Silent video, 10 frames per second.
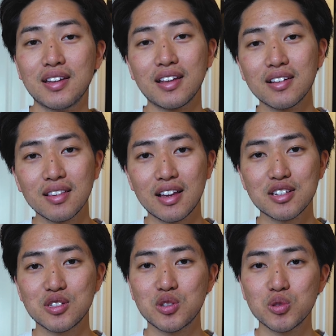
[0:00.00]

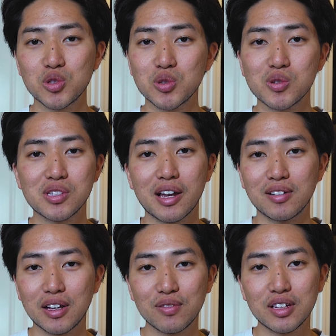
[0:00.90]
Nonetheless, two shoes that'll
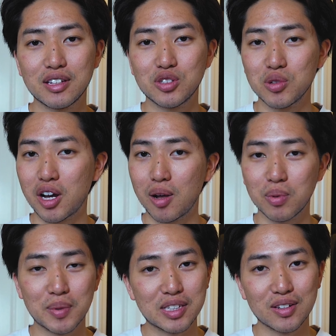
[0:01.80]
definitely get you
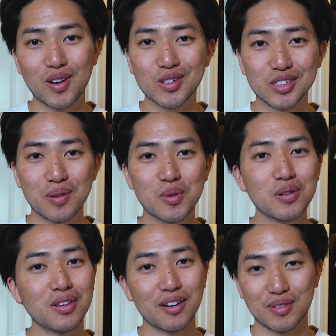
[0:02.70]
compliments all summer
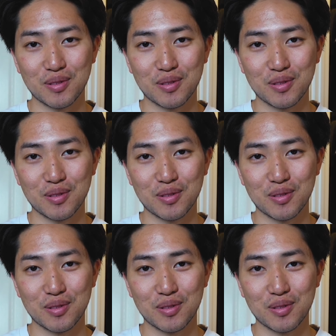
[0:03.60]
left